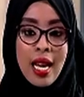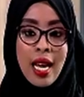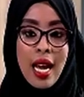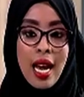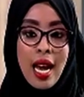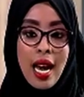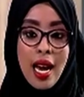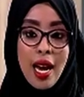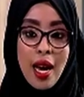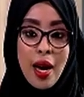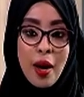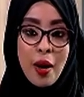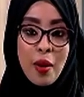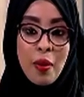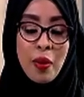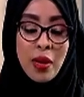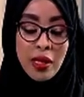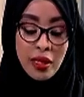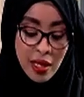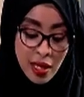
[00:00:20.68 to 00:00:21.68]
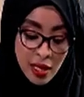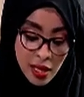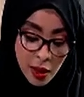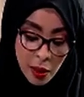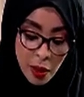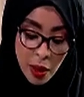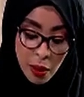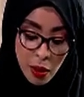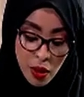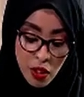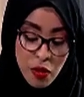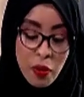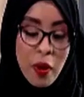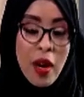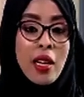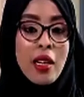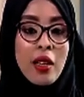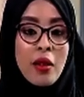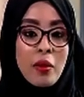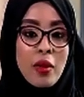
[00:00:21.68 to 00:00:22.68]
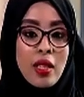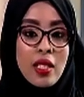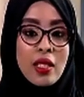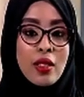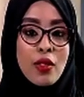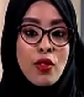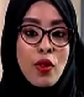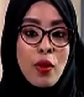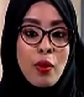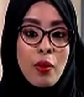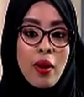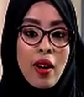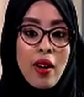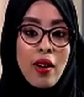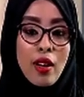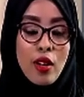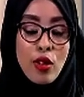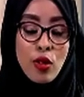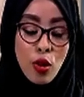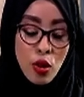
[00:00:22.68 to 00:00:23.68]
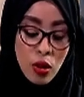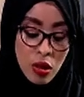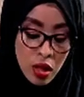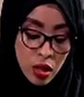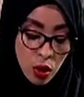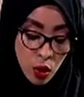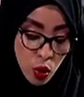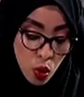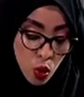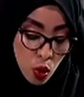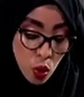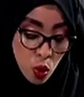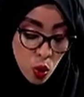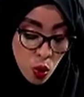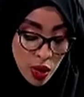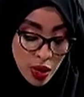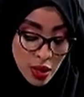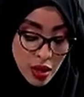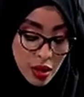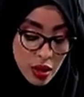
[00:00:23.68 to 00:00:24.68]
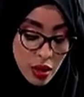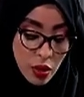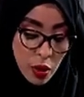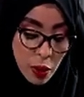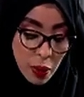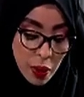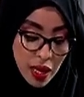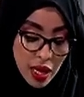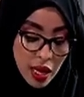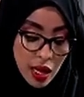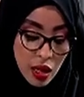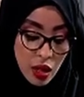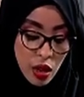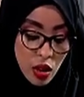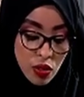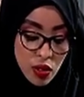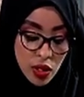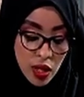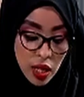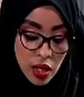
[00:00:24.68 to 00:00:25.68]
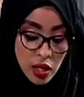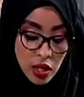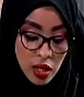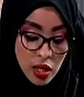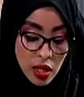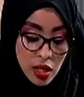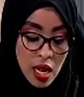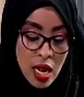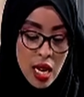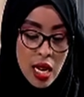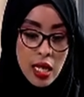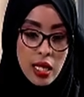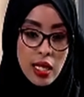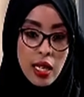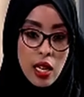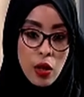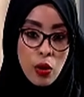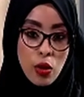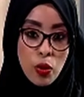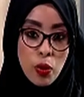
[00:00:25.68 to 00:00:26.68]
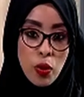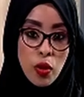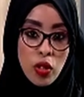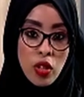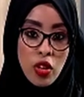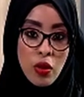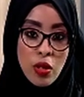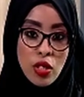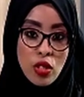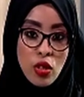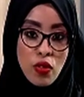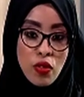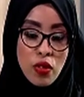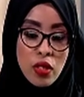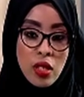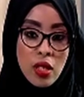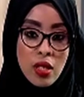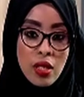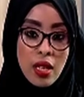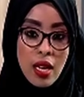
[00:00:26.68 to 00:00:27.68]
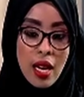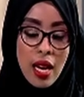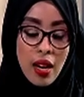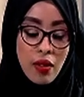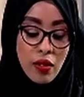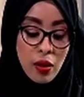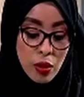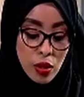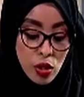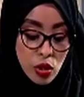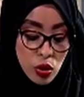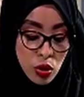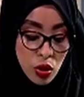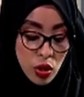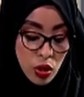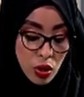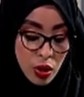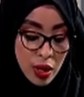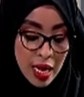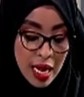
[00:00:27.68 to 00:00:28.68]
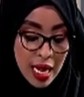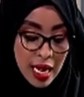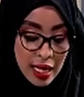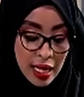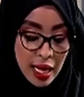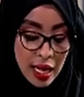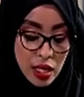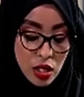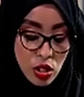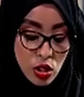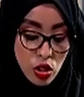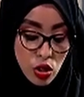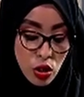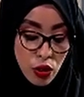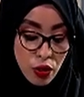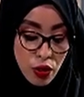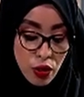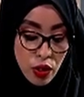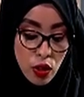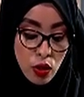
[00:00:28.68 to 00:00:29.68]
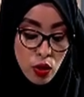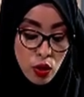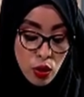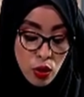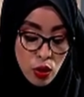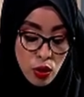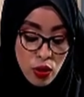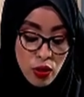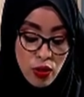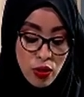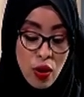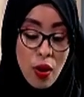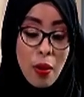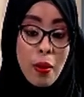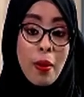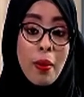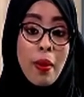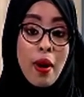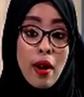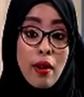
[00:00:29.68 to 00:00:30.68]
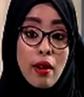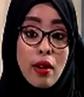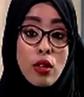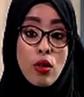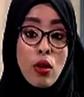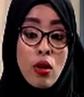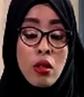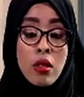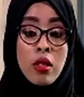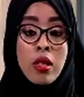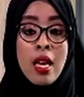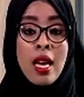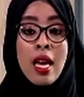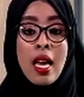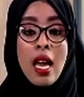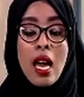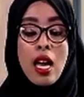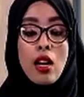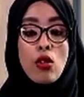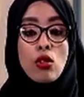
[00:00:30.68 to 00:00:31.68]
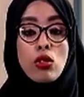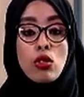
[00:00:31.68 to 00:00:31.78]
But there's a member of parliament from Barra North who wants the repeal of sections dealing with procurement officers. And I have him in studio. That is Geoffrey Ruku from Barra North. And also